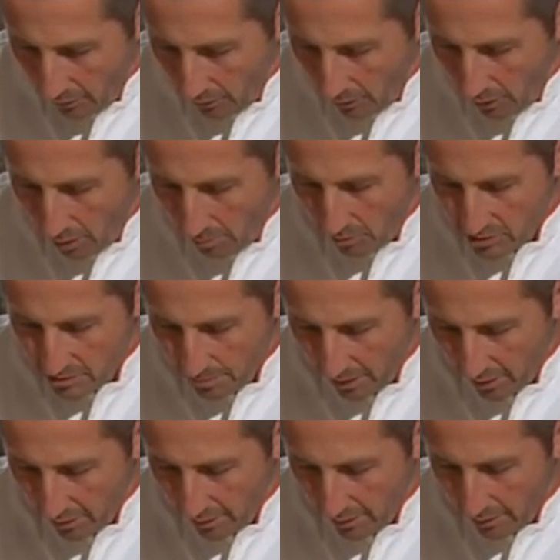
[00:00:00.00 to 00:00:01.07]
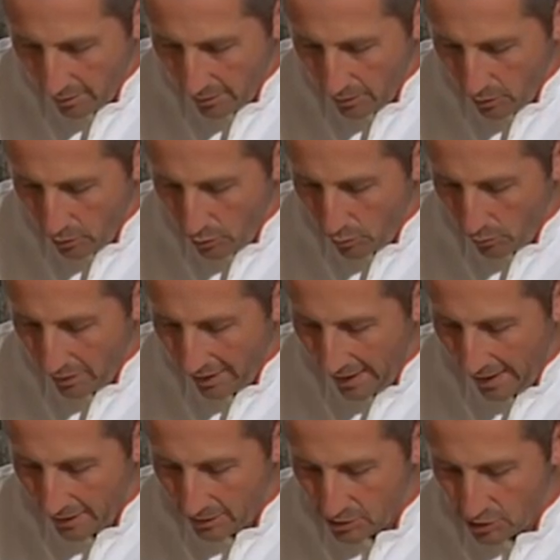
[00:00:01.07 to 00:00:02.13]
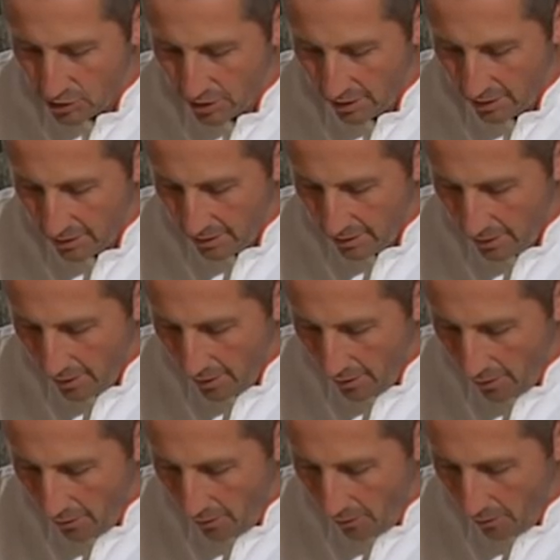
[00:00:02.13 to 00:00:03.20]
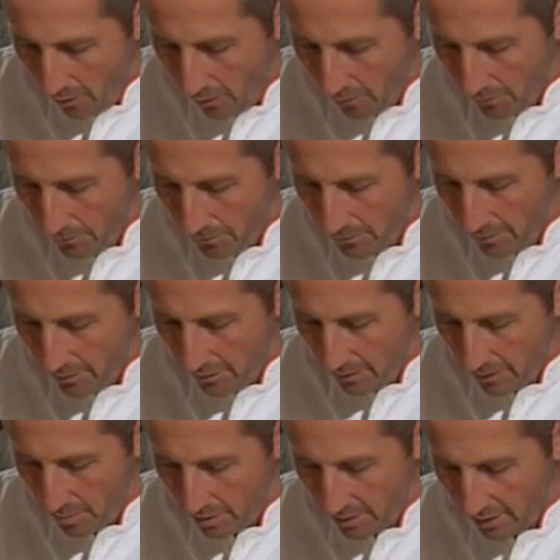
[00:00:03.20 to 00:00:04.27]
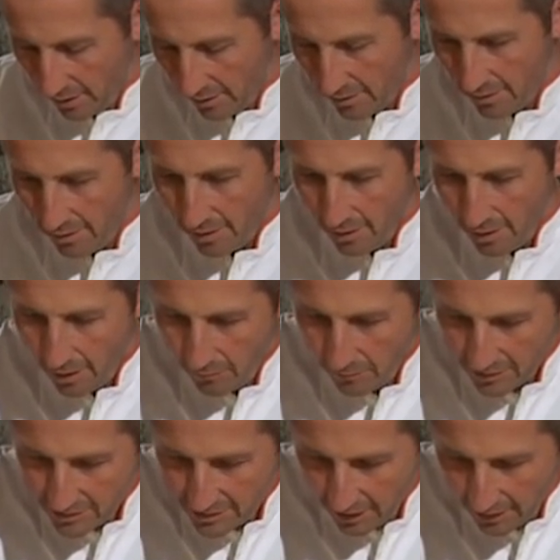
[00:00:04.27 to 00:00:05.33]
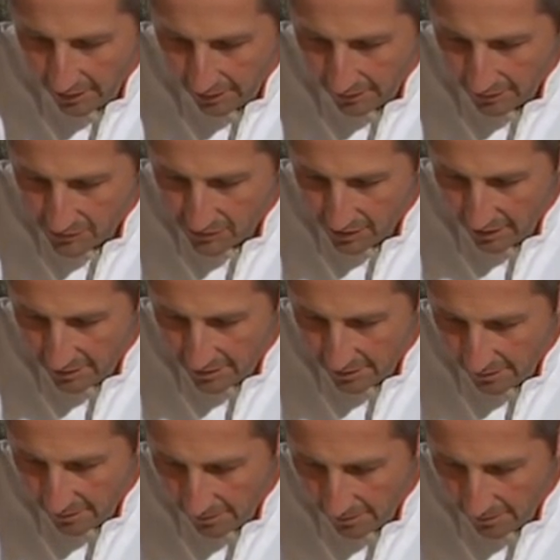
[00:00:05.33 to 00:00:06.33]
almost parallel to the edge of the baguette. We're starting in the center,